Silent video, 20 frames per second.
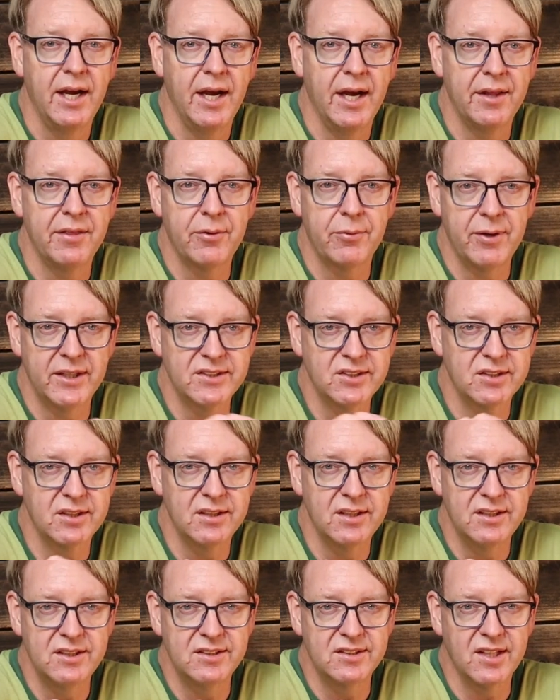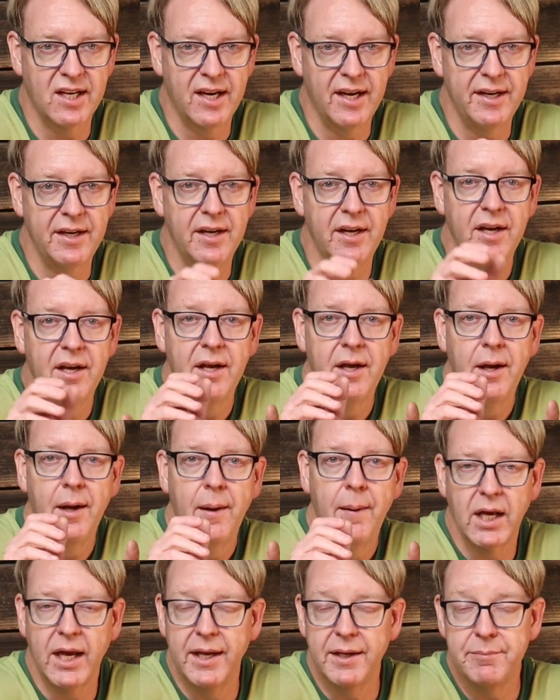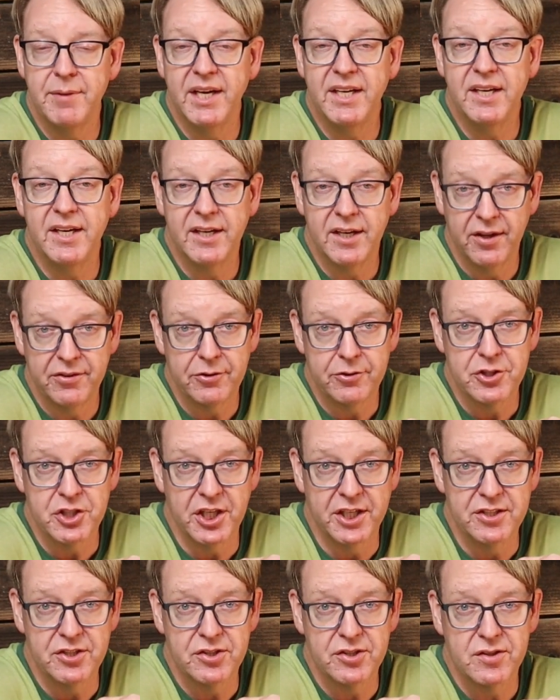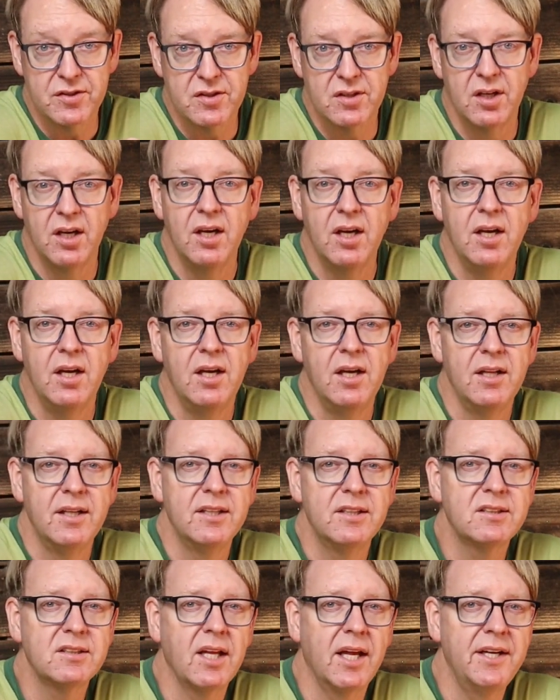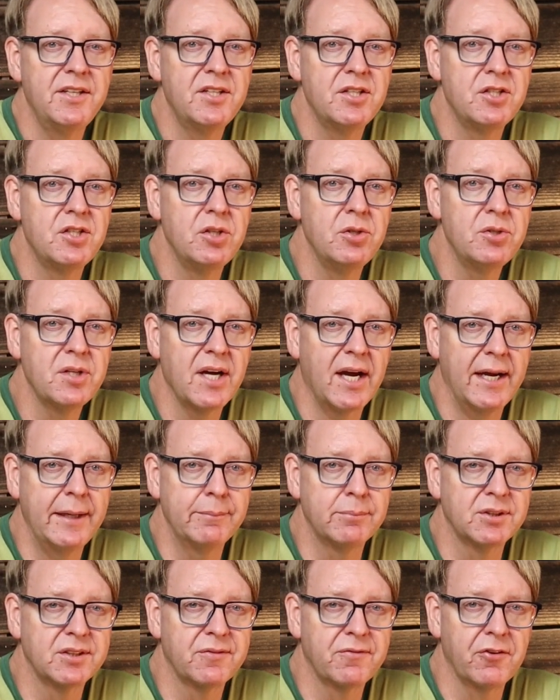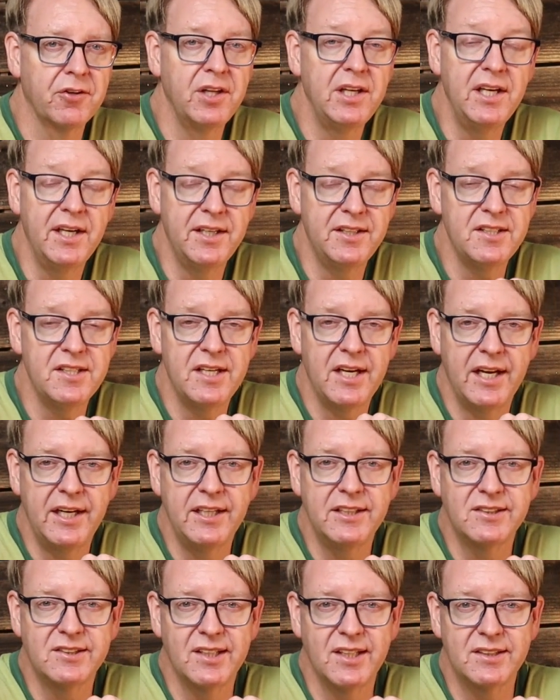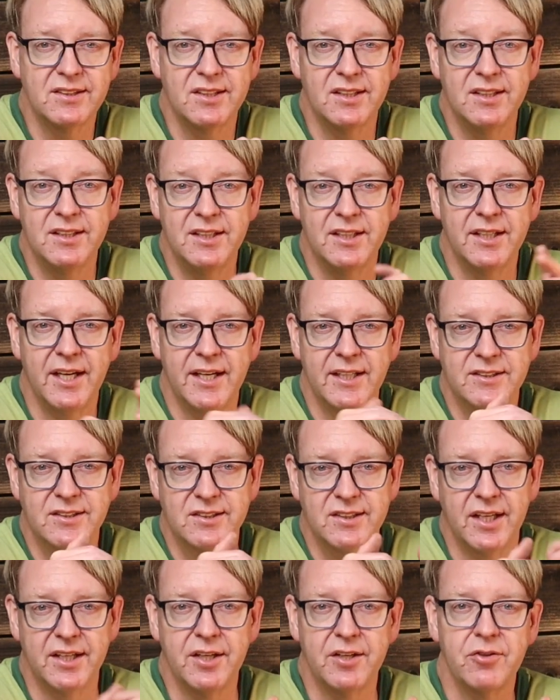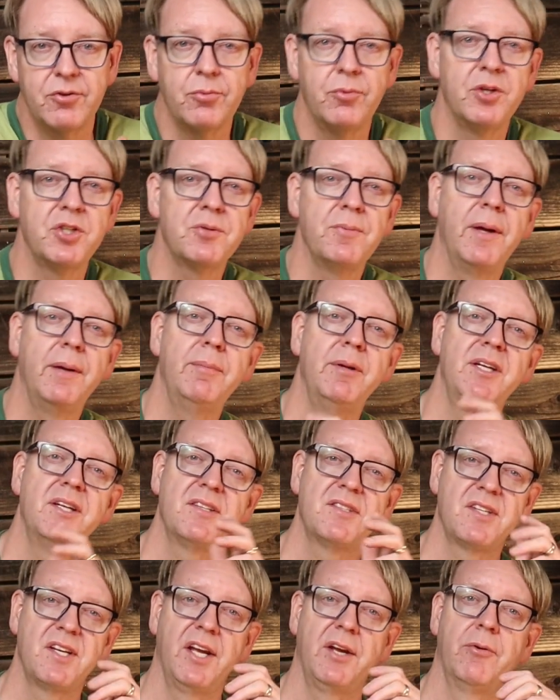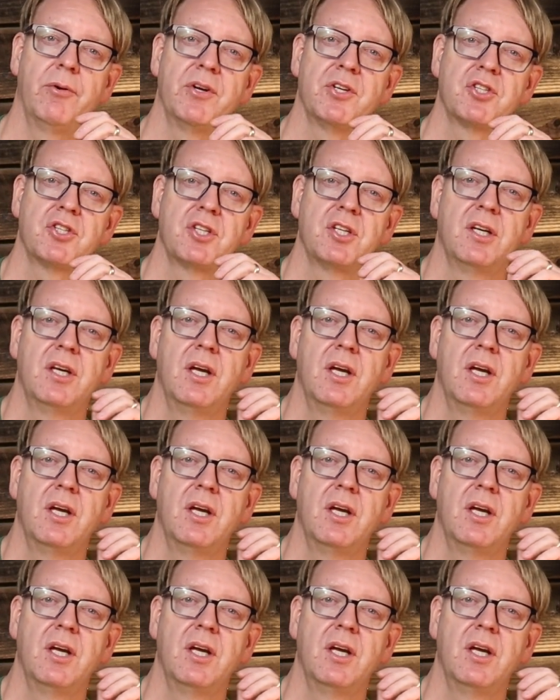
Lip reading: and the rest of the design, and making other changes. This led to two types for the 1886 Indian head cent, which may be distinguished.